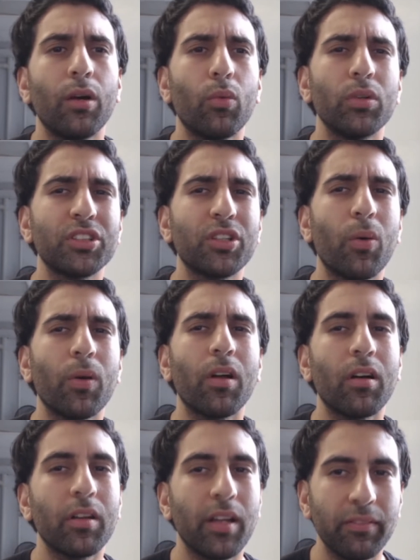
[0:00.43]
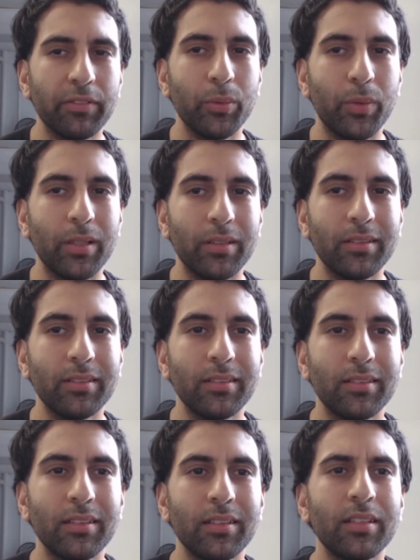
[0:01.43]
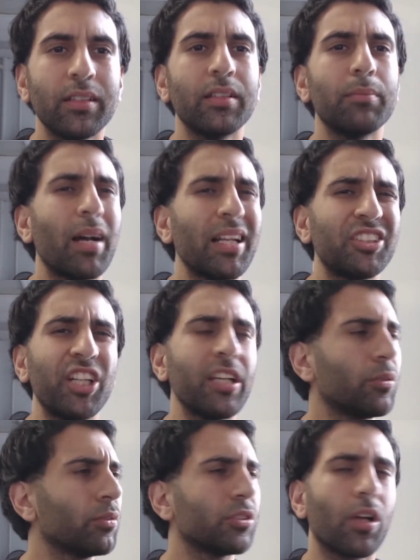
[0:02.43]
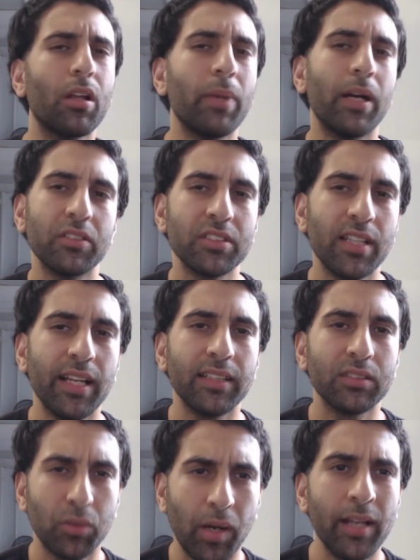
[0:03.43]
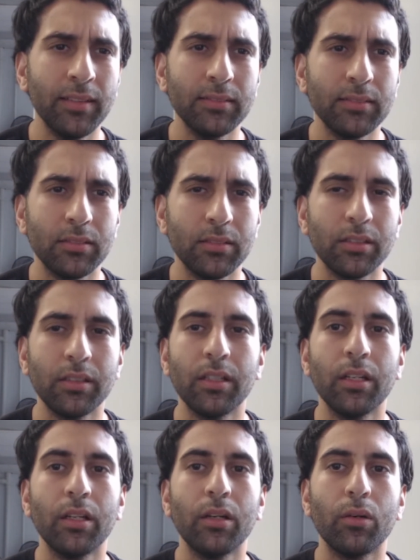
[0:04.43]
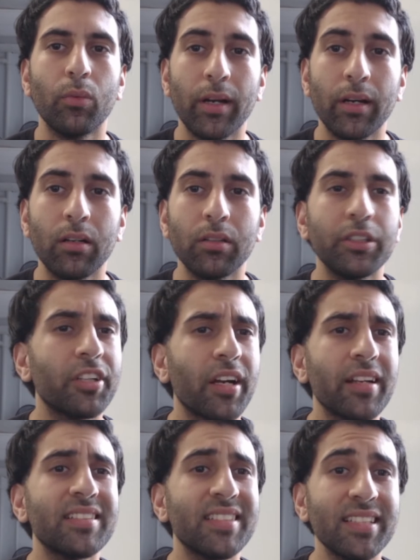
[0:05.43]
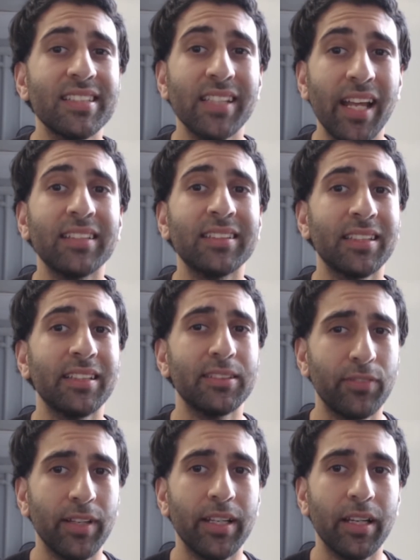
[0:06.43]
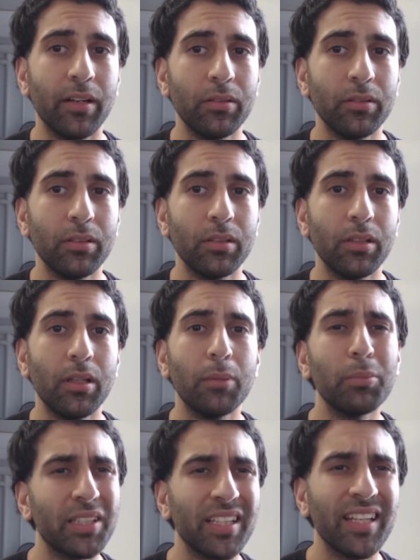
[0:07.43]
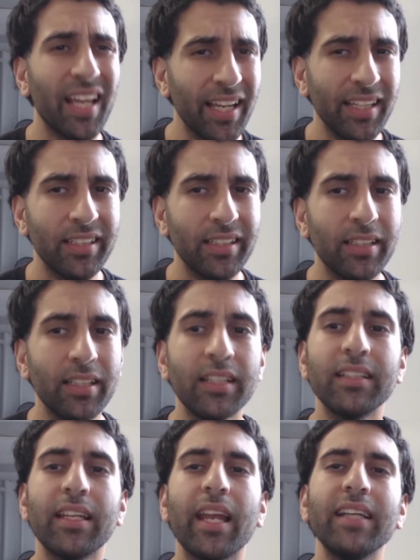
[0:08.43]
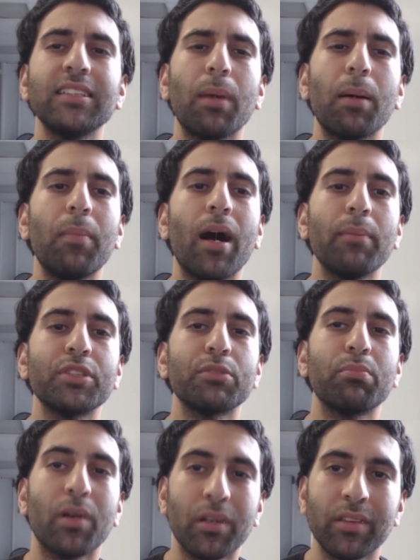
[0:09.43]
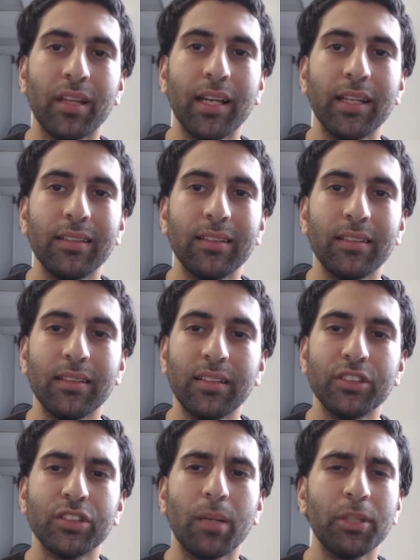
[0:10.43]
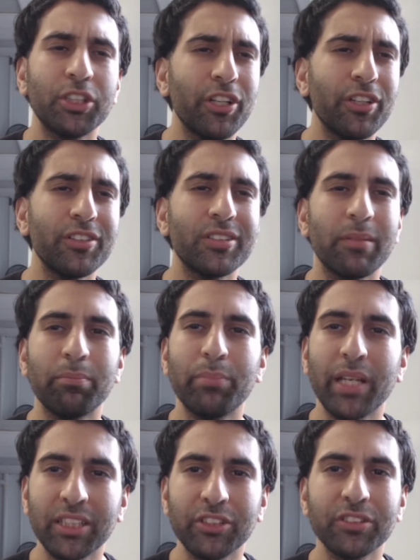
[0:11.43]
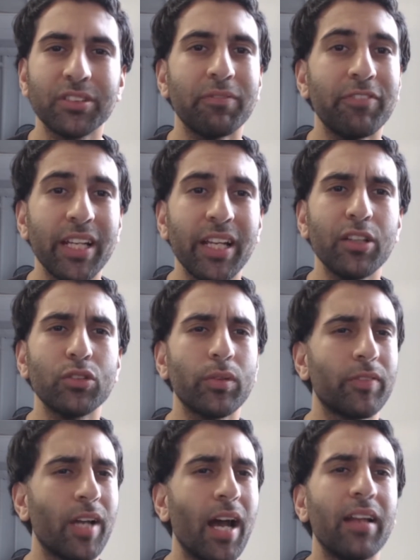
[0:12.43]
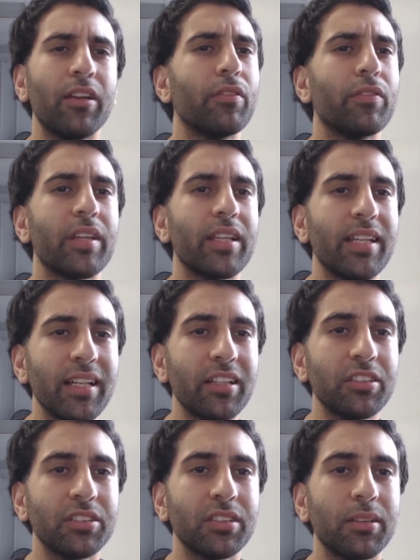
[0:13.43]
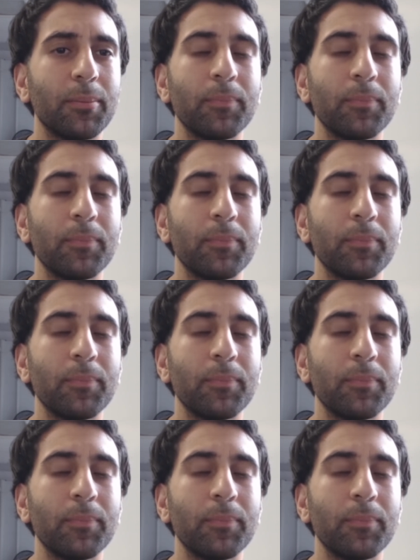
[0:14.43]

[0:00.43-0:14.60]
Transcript: What's going on, everyone? My channel is all about snakes, right? Well, you're gonna see snakes in this video. But today's my mom's birthday. So I'm gonna show you some pictures and videos we've gotten over the years